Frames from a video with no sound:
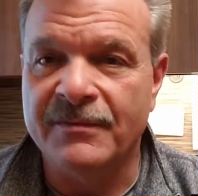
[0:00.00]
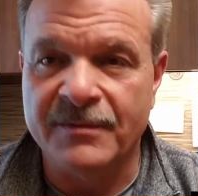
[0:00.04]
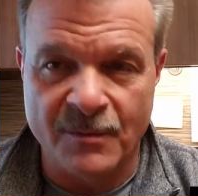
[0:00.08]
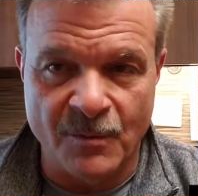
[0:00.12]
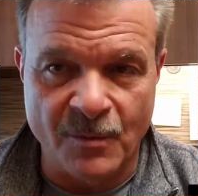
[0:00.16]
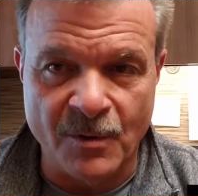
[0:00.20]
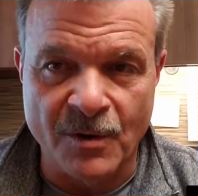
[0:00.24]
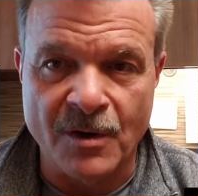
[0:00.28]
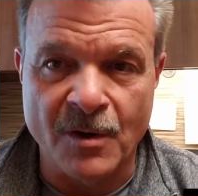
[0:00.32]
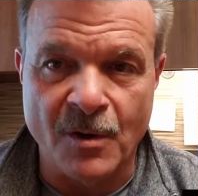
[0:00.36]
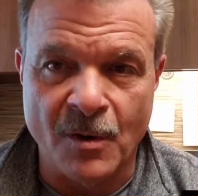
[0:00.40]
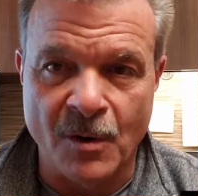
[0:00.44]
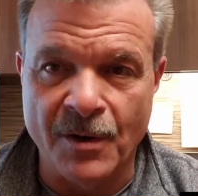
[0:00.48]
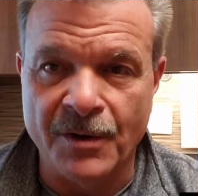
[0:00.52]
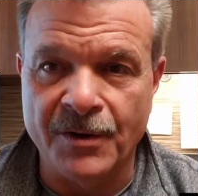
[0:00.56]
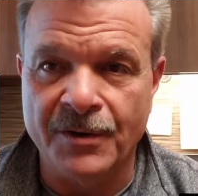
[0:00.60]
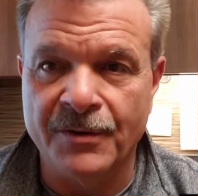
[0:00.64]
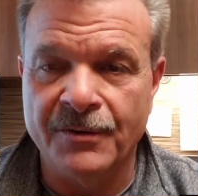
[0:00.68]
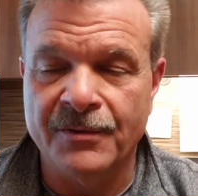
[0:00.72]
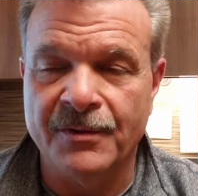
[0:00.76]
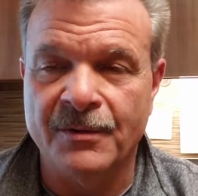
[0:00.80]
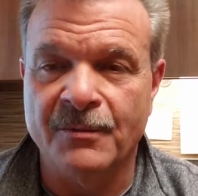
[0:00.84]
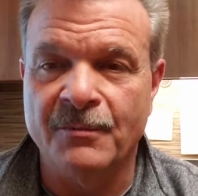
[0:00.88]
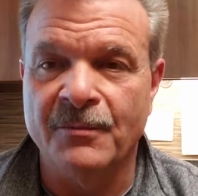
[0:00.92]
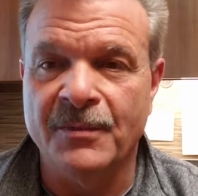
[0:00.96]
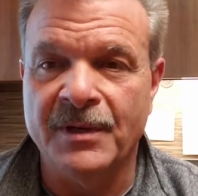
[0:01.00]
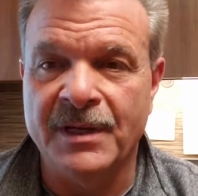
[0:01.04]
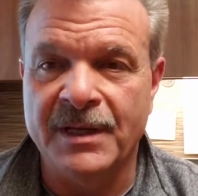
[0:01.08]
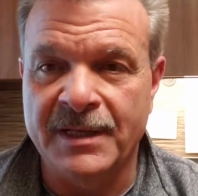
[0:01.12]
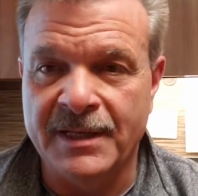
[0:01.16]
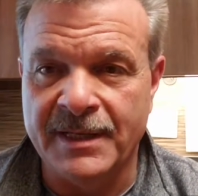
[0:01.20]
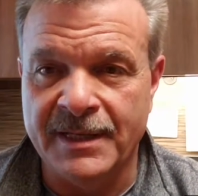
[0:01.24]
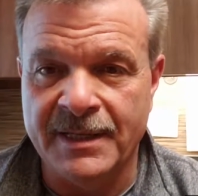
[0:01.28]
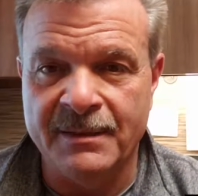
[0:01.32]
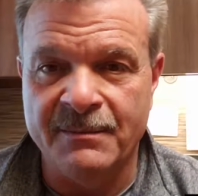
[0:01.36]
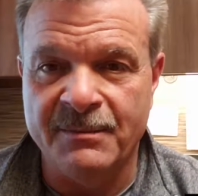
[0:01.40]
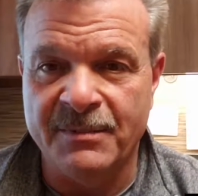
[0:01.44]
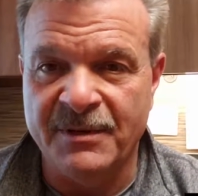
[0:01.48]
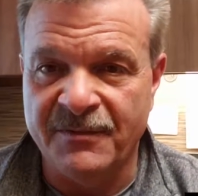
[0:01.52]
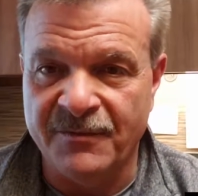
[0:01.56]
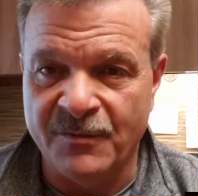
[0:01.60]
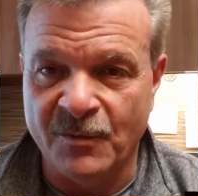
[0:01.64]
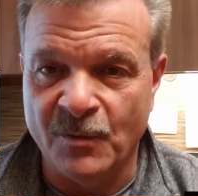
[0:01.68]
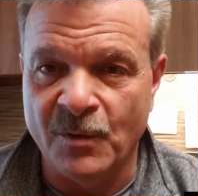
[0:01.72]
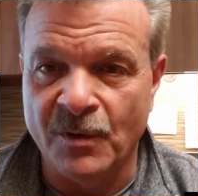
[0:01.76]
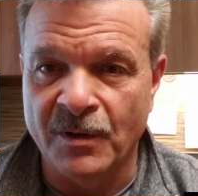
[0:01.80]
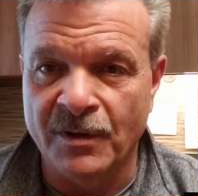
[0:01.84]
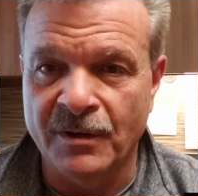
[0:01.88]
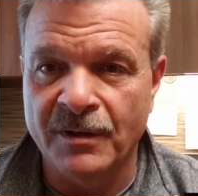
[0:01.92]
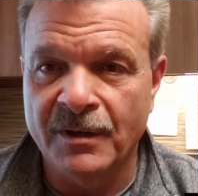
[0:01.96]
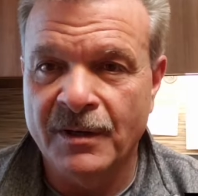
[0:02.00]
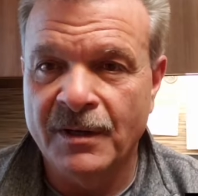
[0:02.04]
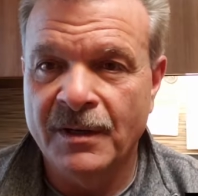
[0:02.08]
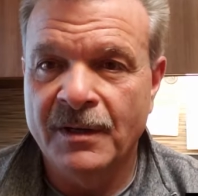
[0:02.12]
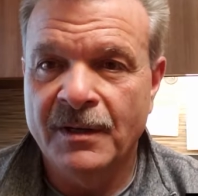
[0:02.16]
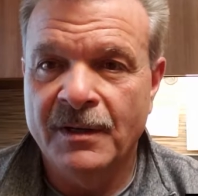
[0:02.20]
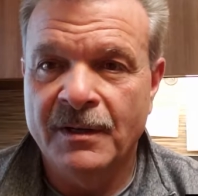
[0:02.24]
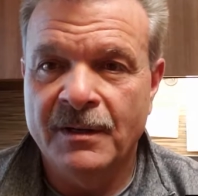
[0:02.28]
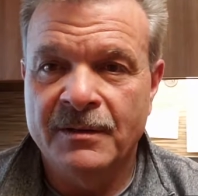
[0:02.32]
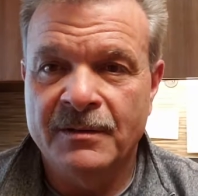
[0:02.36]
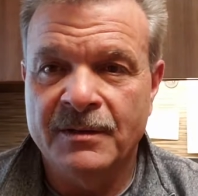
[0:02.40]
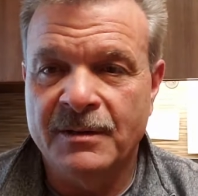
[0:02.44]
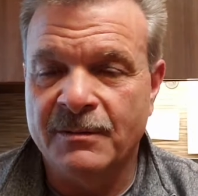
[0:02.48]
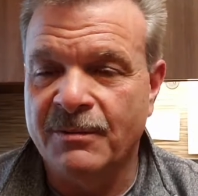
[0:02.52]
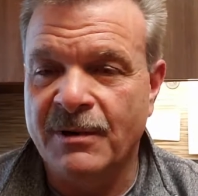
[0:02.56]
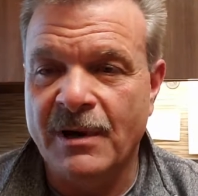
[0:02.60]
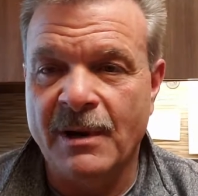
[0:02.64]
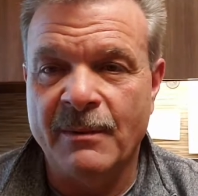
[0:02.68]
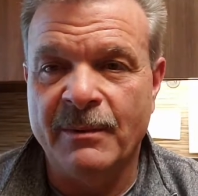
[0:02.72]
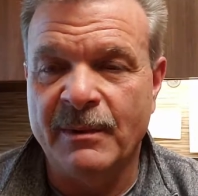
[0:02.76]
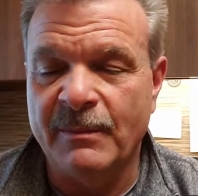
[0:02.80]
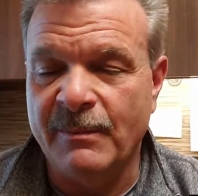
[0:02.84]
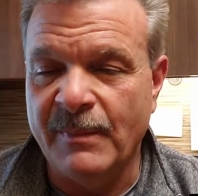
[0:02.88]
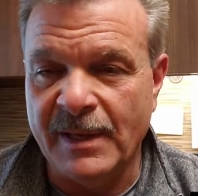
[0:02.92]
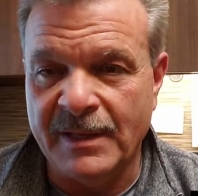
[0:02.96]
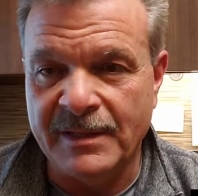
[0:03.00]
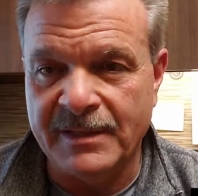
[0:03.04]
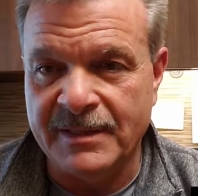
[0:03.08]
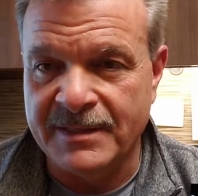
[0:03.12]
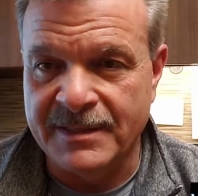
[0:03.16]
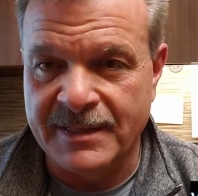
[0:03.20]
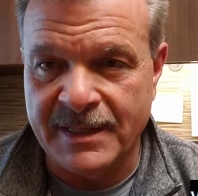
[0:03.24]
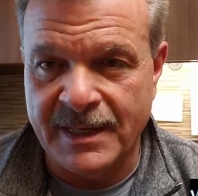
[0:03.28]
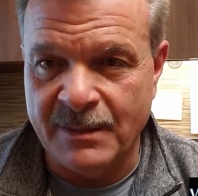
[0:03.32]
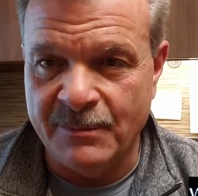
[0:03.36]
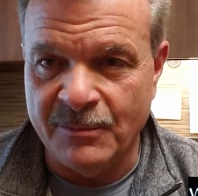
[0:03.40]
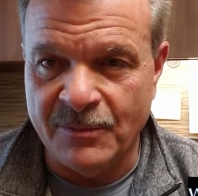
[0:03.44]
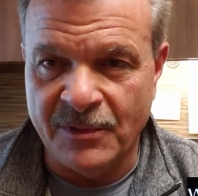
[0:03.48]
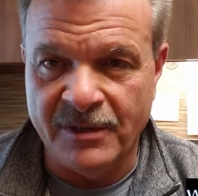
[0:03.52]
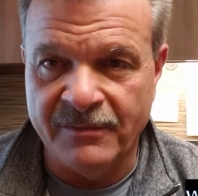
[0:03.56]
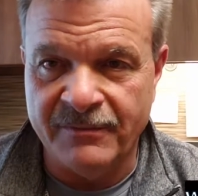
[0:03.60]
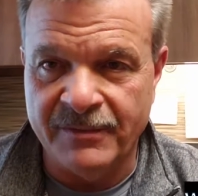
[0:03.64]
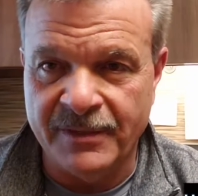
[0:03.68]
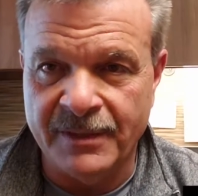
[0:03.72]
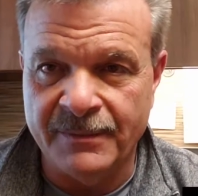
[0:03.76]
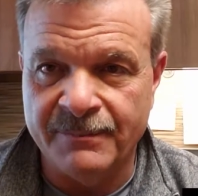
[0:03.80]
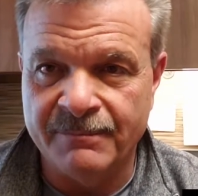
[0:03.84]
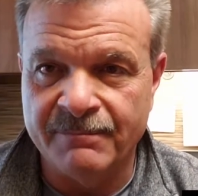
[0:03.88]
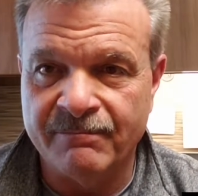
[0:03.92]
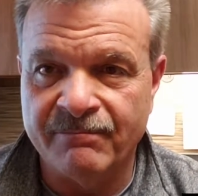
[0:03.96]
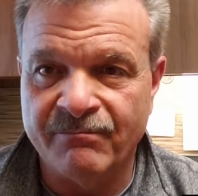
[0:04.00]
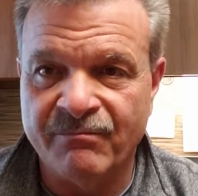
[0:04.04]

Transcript: to work harder than we did before to probably make the same living.